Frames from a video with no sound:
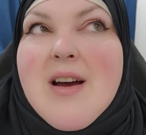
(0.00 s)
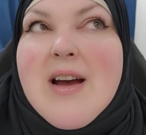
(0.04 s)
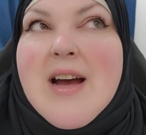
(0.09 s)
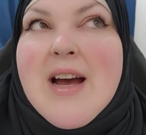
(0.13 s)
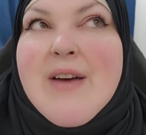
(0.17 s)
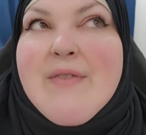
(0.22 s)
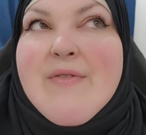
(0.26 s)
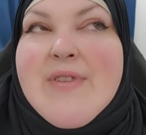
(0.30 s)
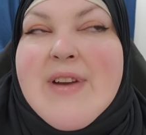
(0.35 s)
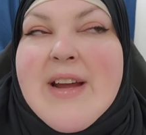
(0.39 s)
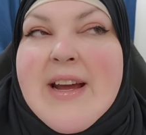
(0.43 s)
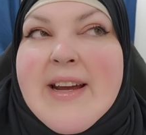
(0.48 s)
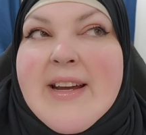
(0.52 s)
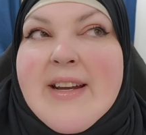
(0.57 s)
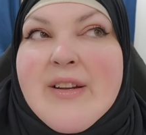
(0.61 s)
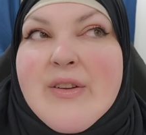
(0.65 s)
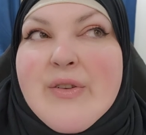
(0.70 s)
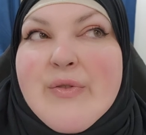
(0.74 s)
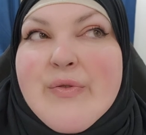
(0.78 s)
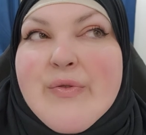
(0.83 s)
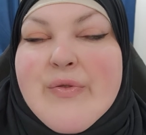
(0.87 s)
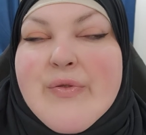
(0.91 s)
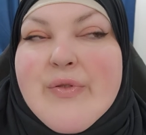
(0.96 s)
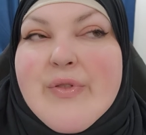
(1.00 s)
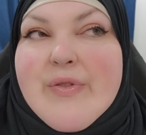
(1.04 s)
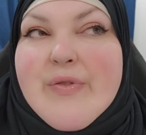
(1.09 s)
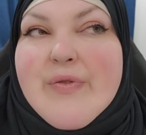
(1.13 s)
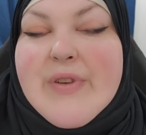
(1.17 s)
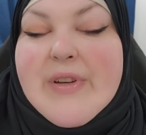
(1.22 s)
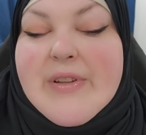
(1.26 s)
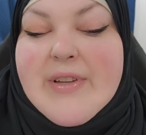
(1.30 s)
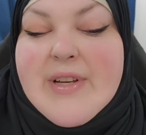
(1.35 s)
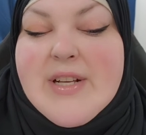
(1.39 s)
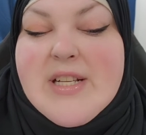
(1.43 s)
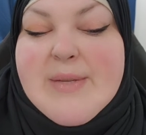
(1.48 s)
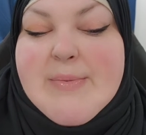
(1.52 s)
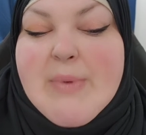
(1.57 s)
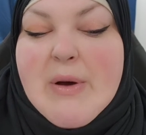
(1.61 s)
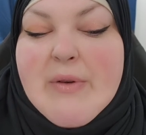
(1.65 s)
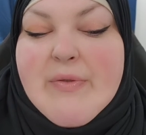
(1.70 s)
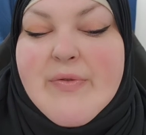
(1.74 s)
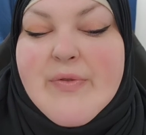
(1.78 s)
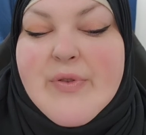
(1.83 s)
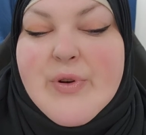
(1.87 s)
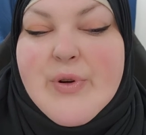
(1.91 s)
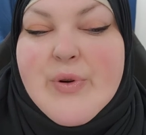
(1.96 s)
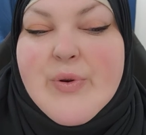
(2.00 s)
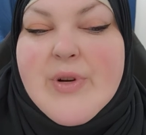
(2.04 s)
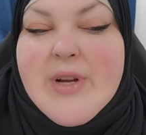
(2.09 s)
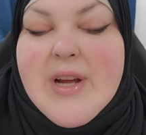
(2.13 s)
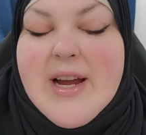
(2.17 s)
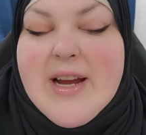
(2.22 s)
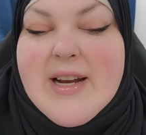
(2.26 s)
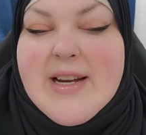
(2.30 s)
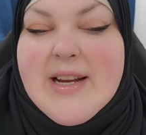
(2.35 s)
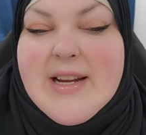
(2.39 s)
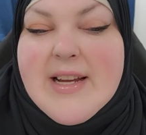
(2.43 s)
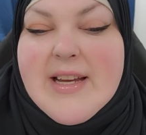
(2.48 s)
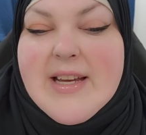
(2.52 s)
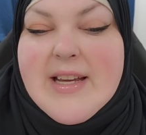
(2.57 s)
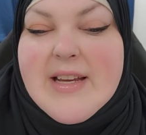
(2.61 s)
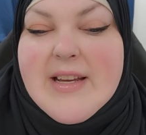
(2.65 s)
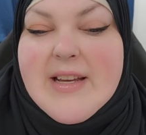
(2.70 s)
have negative feelings about food and it